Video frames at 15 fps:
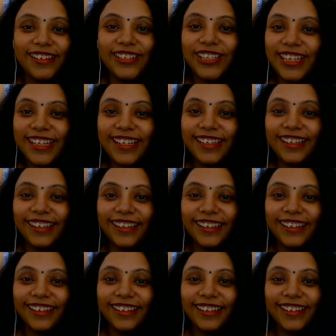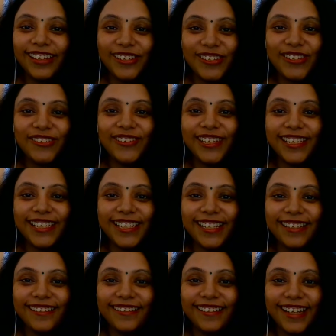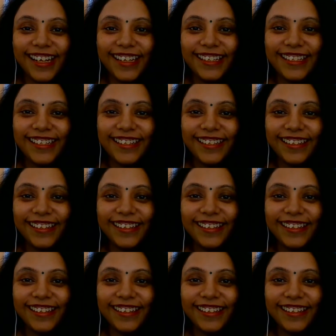See, it's so easy, right?